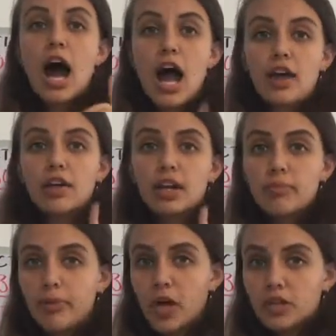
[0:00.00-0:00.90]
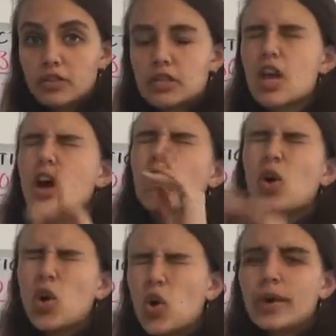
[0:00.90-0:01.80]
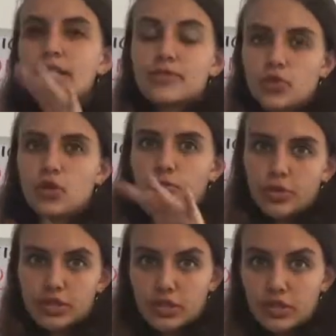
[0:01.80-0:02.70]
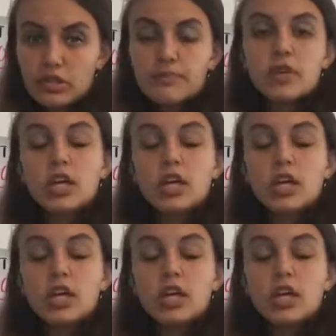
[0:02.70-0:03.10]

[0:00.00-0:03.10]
Ionic bonds always form crystals.